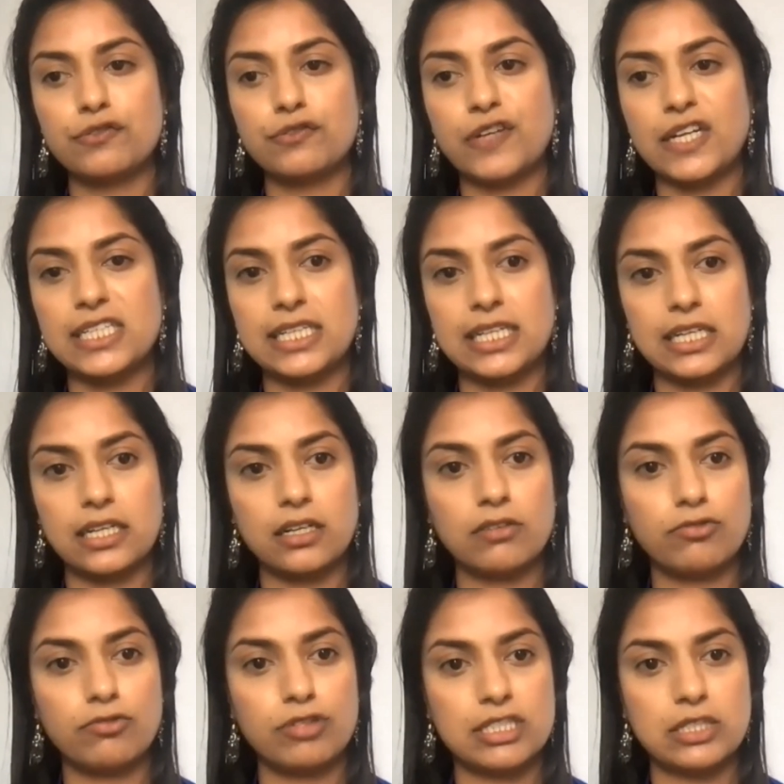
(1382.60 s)
of funding,
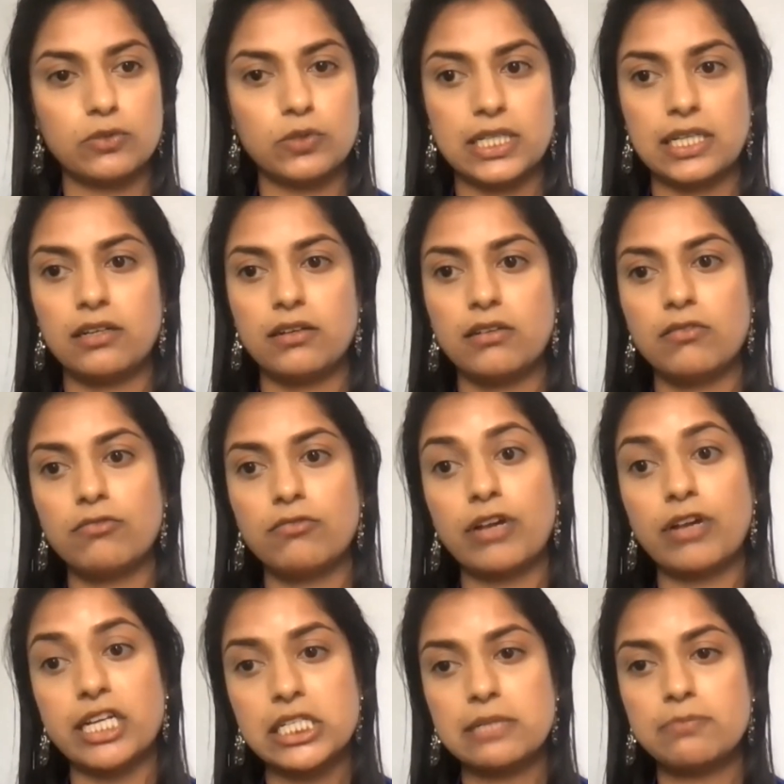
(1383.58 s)
resulting in
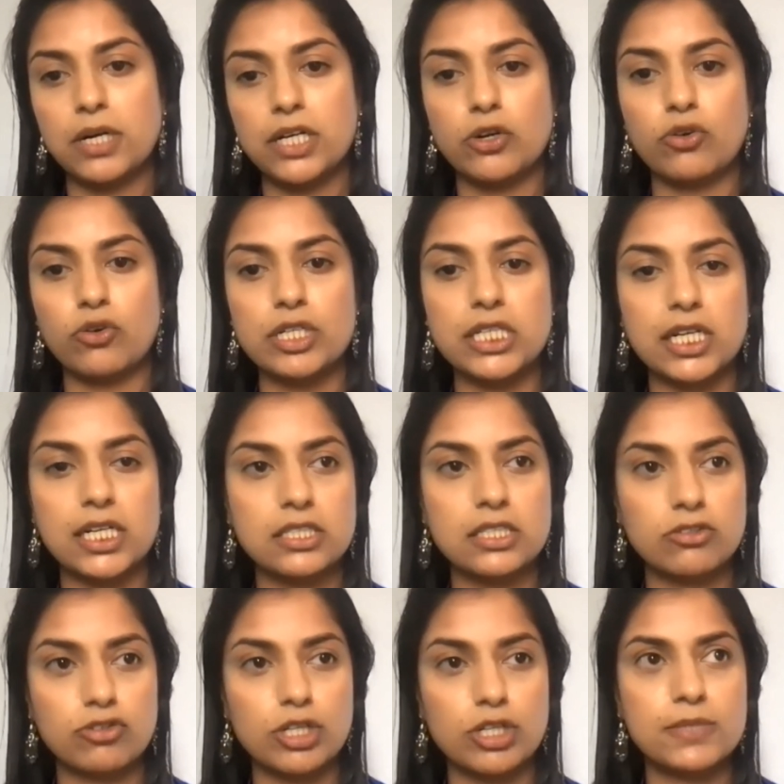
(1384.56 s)
racially minoritized
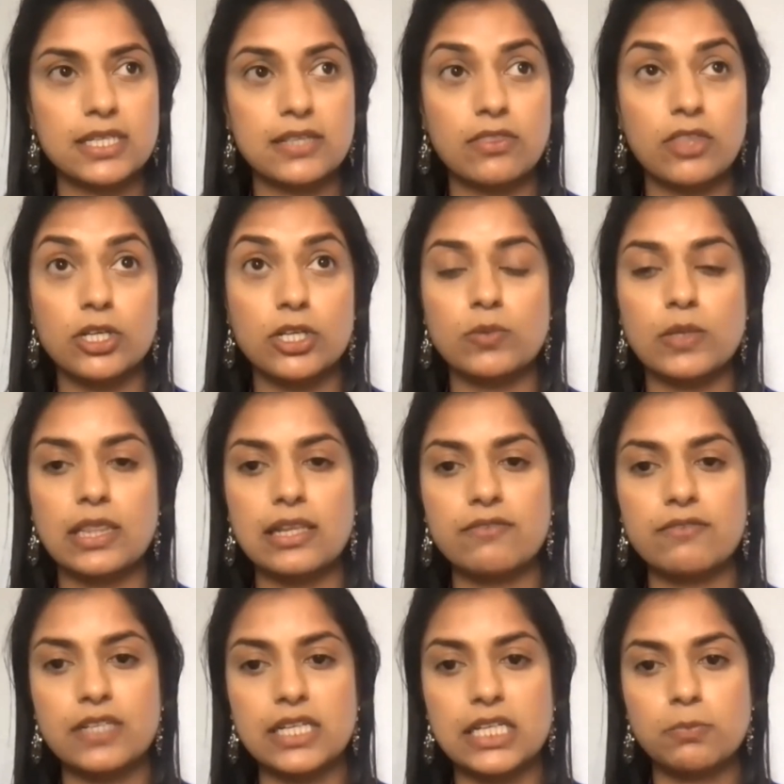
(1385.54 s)
groups and those with
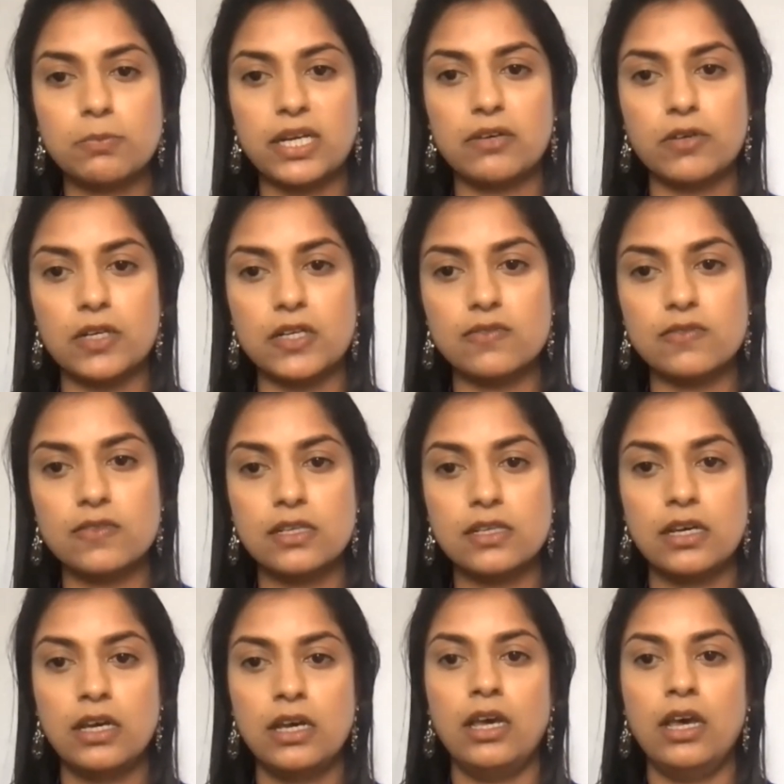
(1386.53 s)
lived experience
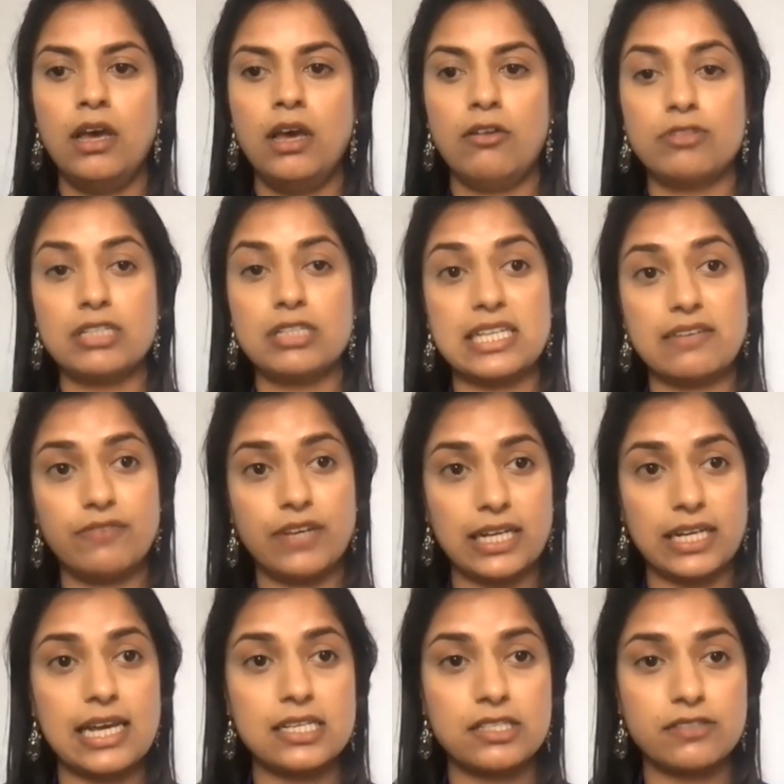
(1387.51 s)
receiving
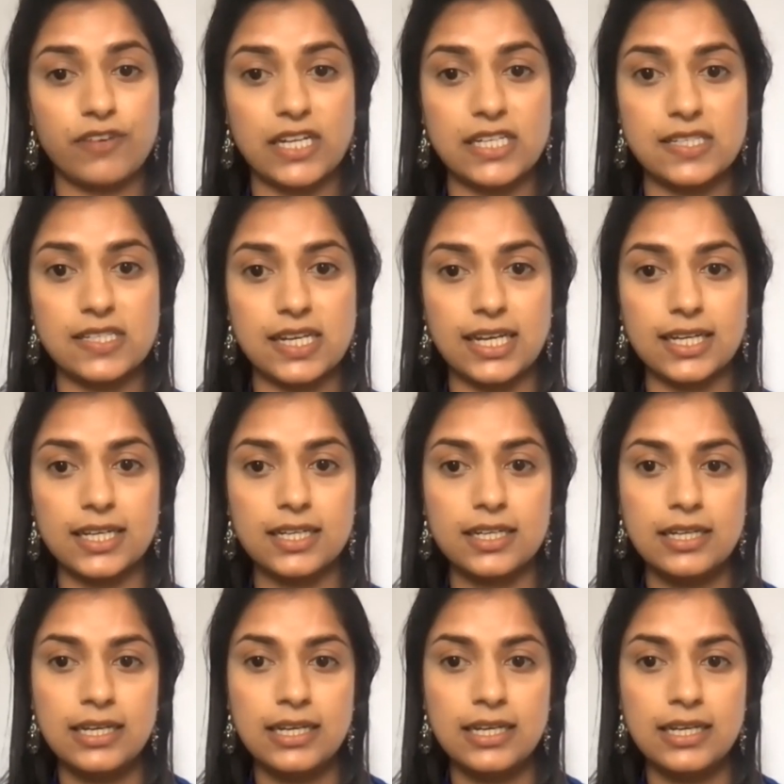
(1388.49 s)
less funding.